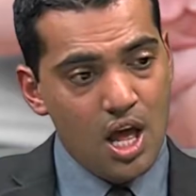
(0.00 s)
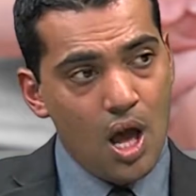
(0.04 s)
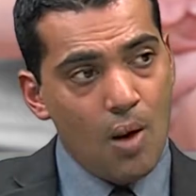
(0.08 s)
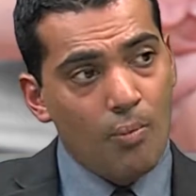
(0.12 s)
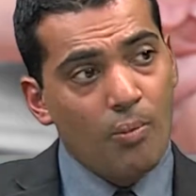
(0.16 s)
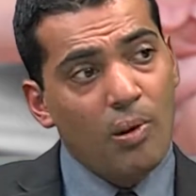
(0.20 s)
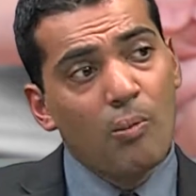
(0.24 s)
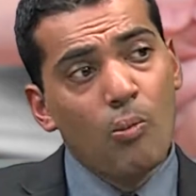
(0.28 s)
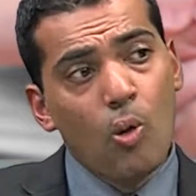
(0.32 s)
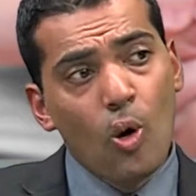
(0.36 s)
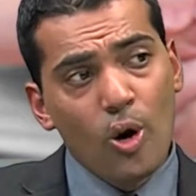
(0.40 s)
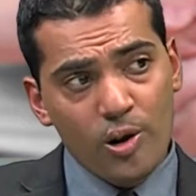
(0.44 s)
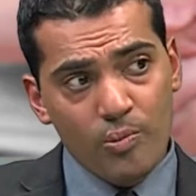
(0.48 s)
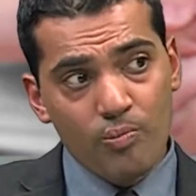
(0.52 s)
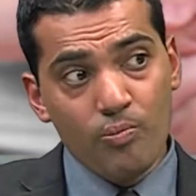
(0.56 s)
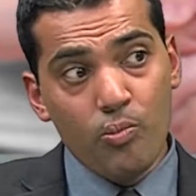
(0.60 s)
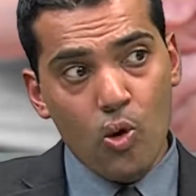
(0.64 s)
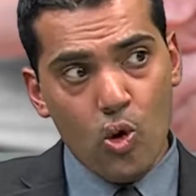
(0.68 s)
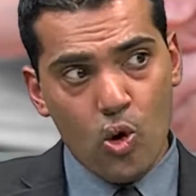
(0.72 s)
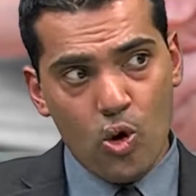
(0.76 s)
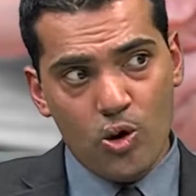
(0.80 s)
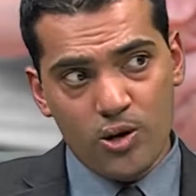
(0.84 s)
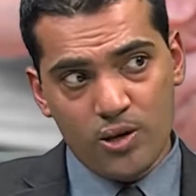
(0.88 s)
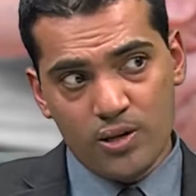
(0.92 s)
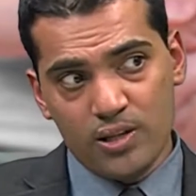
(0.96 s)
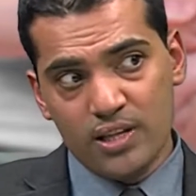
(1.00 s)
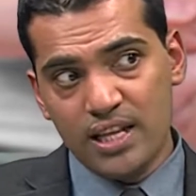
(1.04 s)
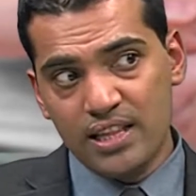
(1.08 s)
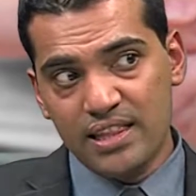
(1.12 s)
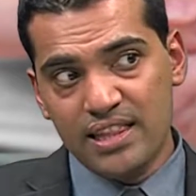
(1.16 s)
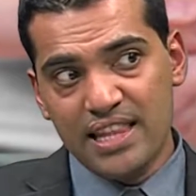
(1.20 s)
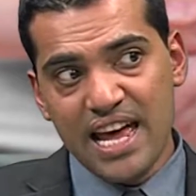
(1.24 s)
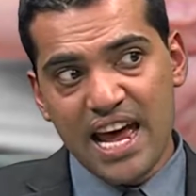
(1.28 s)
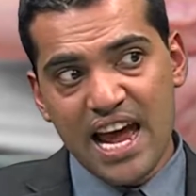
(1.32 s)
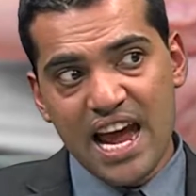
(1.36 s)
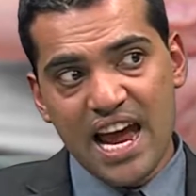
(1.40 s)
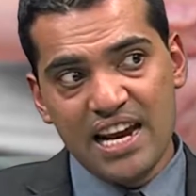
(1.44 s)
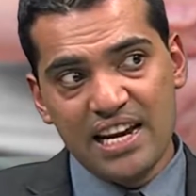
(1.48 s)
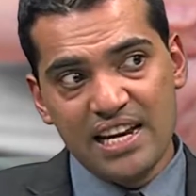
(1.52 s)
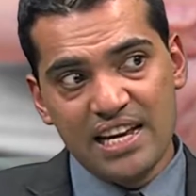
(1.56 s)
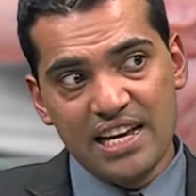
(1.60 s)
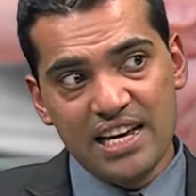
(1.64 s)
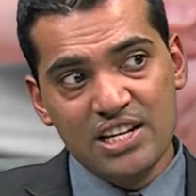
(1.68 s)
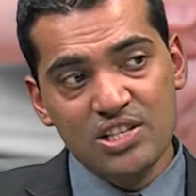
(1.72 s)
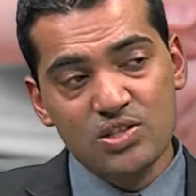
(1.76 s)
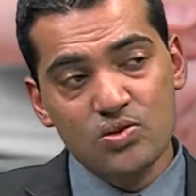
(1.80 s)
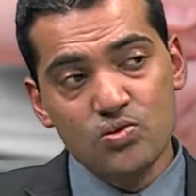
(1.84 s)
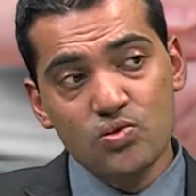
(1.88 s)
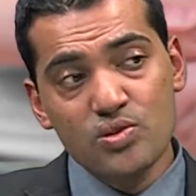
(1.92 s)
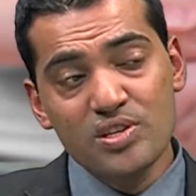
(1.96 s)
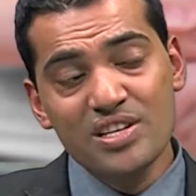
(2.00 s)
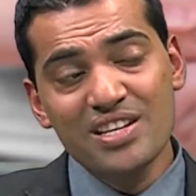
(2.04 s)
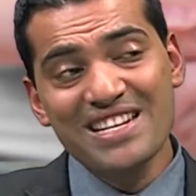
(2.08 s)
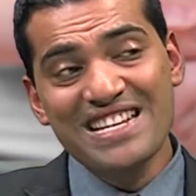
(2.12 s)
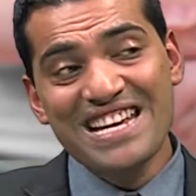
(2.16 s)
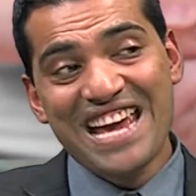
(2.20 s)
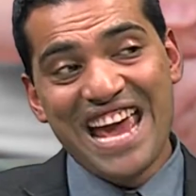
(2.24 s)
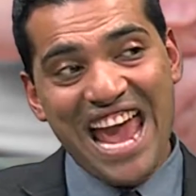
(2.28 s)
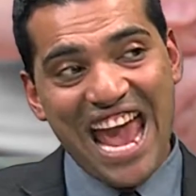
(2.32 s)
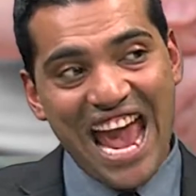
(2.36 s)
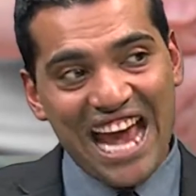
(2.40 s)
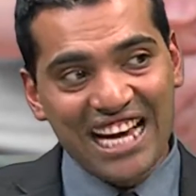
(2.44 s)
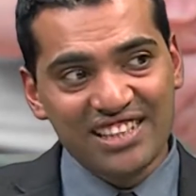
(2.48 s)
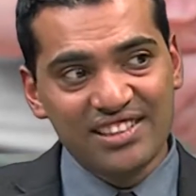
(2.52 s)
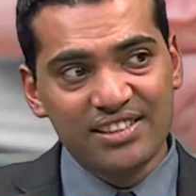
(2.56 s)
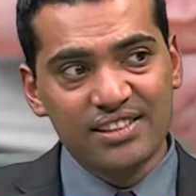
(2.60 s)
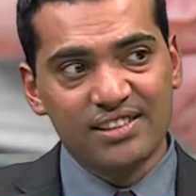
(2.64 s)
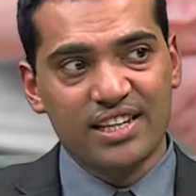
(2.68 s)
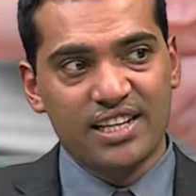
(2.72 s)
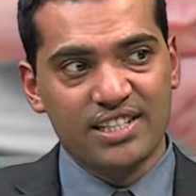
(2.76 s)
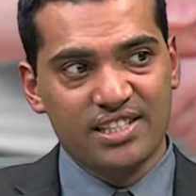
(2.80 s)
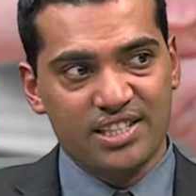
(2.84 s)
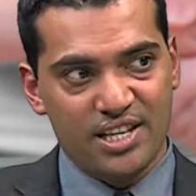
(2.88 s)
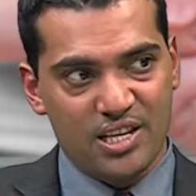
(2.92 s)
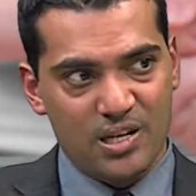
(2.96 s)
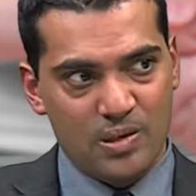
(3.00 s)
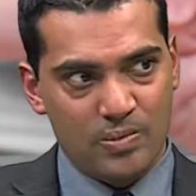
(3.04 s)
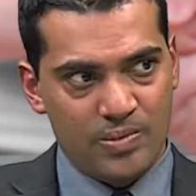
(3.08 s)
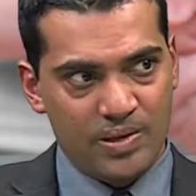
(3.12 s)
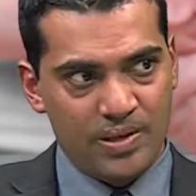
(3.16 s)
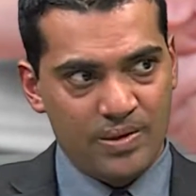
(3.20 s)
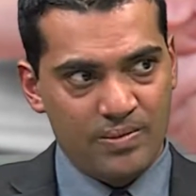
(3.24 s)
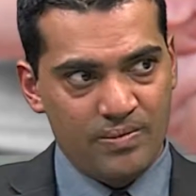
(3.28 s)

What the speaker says: But more important than that is really exercise therapy.